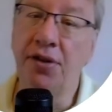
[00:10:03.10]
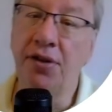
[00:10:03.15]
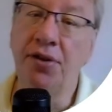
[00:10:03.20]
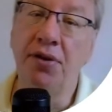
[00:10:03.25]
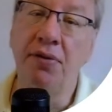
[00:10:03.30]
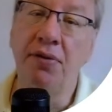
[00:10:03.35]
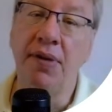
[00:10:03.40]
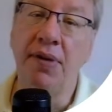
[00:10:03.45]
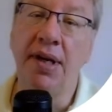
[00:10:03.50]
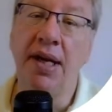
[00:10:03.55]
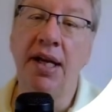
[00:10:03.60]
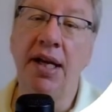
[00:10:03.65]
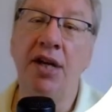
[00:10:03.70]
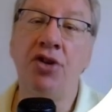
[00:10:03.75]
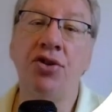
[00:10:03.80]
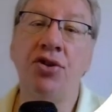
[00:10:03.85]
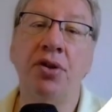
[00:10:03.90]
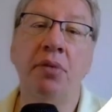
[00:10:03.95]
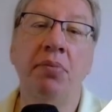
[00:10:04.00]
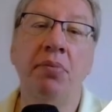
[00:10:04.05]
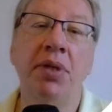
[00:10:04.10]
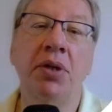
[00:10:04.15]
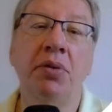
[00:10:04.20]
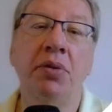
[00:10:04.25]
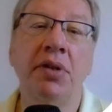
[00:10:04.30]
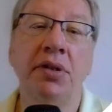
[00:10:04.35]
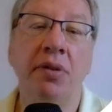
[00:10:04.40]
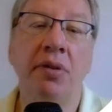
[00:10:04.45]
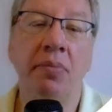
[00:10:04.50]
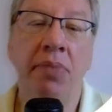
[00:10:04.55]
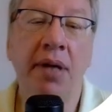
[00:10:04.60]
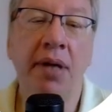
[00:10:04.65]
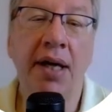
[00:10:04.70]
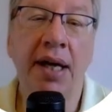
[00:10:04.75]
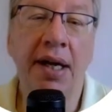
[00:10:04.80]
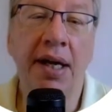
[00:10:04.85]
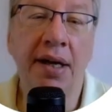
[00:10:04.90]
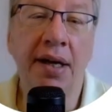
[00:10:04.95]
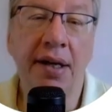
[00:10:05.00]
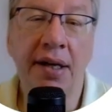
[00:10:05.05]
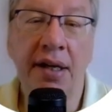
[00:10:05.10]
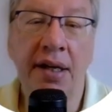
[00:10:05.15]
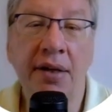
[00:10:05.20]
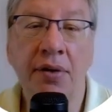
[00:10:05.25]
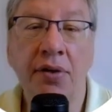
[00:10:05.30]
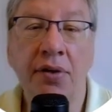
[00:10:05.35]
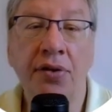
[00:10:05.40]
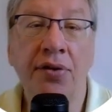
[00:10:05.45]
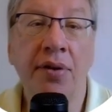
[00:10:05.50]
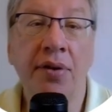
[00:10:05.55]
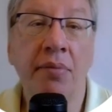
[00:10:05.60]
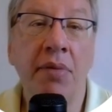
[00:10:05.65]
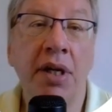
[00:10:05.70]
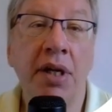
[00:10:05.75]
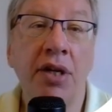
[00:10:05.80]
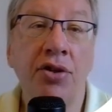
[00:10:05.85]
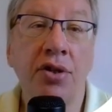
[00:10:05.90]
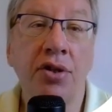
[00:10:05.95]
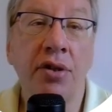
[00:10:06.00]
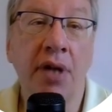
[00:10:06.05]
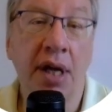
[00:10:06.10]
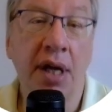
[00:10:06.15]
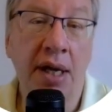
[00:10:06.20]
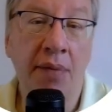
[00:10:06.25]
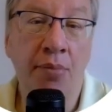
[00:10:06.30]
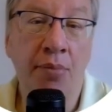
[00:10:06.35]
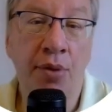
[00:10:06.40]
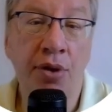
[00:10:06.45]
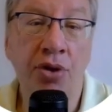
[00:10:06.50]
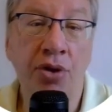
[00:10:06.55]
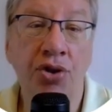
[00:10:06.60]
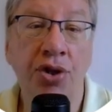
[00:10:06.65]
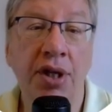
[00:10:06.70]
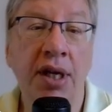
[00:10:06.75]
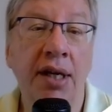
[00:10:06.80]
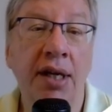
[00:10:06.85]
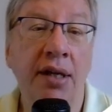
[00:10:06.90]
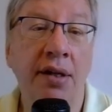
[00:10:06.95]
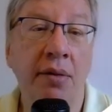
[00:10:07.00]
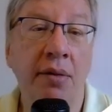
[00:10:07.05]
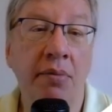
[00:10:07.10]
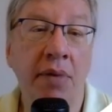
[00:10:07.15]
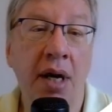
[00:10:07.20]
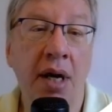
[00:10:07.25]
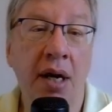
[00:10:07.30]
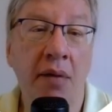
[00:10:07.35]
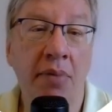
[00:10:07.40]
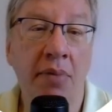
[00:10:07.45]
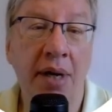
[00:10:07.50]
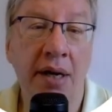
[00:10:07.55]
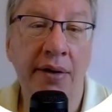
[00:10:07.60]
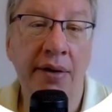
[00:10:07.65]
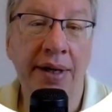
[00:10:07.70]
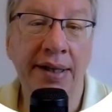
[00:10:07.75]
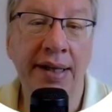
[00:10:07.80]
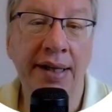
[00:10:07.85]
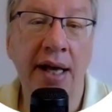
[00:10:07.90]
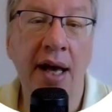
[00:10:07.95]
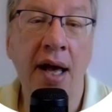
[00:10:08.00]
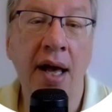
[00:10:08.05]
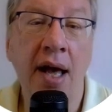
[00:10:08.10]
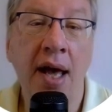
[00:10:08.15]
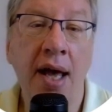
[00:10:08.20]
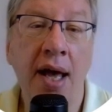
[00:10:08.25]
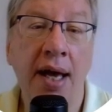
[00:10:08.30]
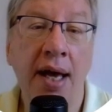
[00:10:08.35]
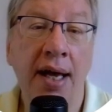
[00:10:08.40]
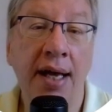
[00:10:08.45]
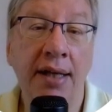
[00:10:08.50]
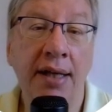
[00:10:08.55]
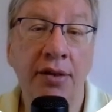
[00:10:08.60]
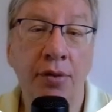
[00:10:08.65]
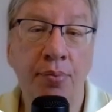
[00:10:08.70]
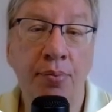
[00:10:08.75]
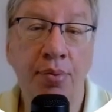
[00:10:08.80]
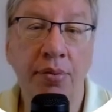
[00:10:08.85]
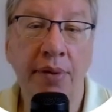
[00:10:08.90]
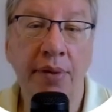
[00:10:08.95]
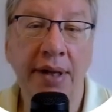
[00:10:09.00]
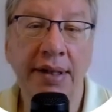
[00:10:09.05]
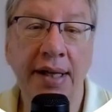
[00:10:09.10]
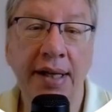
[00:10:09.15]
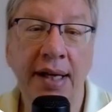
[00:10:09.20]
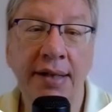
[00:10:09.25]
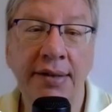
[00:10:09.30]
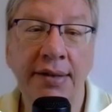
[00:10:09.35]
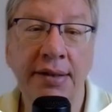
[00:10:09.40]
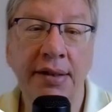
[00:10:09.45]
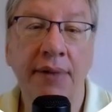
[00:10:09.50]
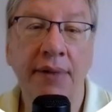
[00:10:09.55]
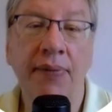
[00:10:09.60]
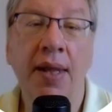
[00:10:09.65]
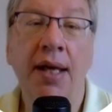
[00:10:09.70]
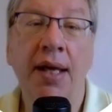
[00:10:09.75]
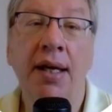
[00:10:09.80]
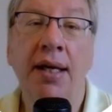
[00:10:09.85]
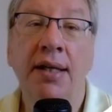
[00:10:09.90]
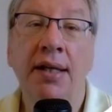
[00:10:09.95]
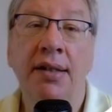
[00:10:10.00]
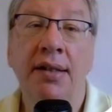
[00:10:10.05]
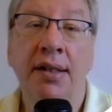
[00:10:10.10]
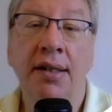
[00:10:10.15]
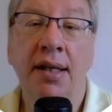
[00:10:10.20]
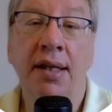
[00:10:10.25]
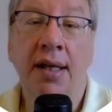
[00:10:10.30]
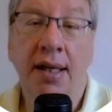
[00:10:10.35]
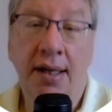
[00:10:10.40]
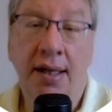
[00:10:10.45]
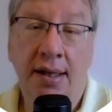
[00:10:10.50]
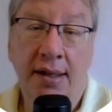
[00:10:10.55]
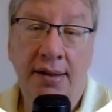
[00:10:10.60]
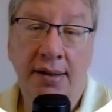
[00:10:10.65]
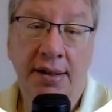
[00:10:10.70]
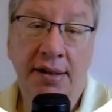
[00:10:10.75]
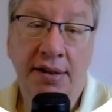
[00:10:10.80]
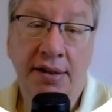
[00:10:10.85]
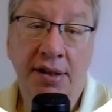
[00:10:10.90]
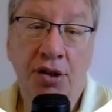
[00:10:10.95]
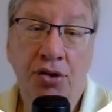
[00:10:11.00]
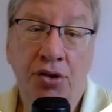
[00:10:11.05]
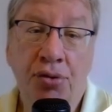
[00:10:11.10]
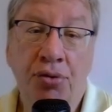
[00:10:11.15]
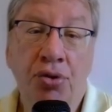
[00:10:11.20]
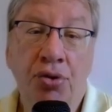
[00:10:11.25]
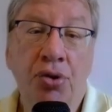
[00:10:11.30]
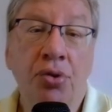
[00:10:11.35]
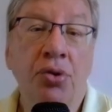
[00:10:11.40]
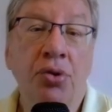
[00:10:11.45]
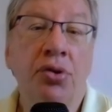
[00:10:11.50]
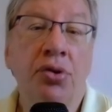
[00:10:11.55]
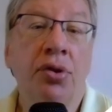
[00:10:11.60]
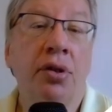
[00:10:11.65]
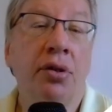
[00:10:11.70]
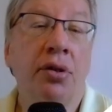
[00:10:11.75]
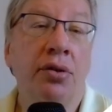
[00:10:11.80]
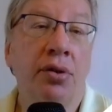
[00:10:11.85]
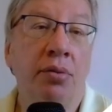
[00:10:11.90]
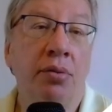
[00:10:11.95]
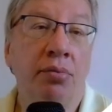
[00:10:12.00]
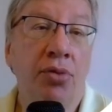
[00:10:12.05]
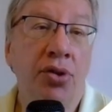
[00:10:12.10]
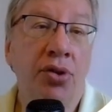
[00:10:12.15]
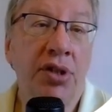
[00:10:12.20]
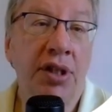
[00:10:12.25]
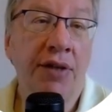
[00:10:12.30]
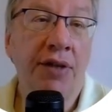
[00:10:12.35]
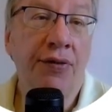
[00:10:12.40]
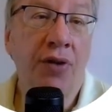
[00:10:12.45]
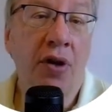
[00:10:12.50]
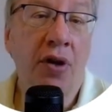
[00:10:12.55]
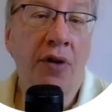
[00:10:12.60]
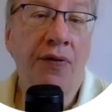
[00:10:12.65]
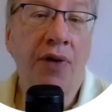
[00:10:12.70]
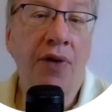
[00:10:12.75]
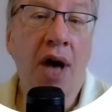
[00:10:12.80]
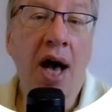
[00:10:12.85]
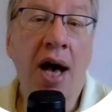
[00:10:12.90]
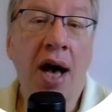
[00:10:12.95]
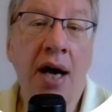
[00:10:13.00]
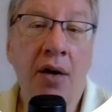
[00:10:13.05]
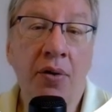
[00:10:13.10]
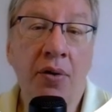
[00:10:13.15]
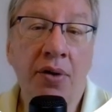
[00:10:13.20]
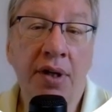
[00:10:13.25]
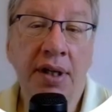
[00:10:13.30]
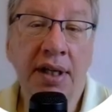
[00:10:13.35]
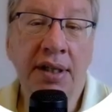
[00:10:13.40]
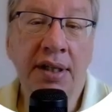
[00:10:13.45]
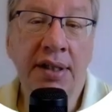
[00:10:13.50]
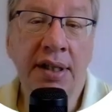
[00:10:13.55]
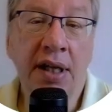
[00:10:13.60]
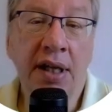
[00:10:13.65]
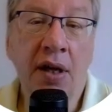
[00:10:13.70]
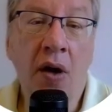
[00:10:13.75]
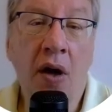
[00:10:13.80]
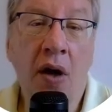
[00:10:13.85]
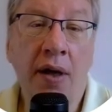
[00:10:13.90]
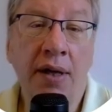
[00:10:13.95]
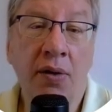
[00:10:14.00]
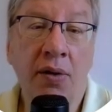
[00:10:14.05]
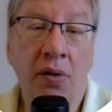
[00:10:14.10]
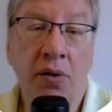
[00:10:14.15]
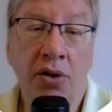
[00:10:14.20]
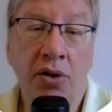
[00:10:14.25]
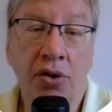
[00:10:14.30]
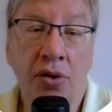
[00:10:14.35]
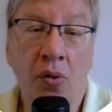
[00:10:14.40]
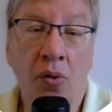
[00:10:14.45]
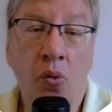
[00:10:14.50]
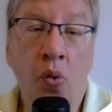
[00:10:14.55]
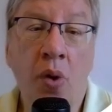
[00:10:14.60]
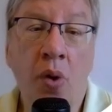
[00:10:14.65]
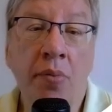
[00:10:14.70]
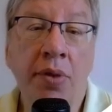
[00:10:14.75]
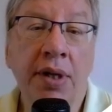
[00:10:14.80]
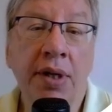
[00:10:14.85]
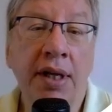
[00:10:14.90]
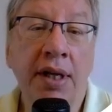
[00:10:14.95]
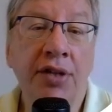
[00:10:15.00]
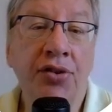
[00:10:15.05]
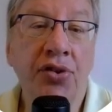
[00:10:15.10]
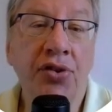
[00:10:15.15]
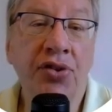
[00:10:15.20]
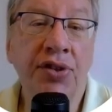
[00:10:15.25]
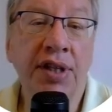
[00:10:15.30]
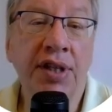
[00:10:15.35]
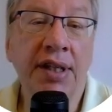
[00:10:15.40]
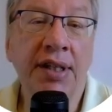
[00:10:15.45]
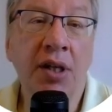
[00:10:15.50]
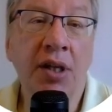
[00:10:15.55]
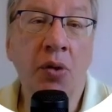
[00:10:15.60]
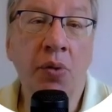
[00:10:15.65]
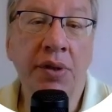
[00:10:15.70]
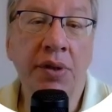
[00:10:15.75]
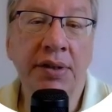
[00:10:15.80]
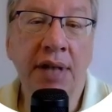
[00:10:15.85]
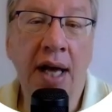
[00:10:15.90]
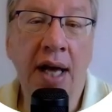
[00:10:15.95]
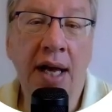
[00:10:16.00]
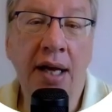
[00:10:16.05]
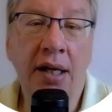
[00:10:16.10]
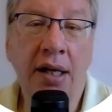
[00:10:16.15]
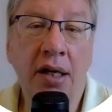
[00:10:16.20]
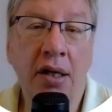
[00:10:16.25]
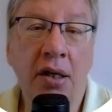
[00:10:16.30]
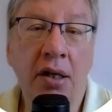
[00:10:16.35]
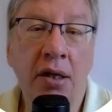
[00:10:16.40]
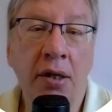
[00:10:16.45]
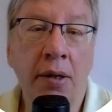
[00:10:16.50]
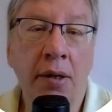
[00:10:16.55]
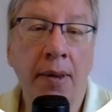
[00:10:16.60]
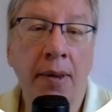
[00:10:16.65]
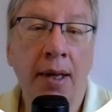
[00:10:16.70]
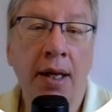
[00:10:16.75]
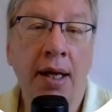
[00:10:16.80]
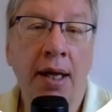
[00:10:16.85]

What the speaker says: on the relation between the Pleiad and Ursa Major emerge in the Mahabharata and the Puratas. This introduced the motif of Arundhati, which is a woman associated with Alcor.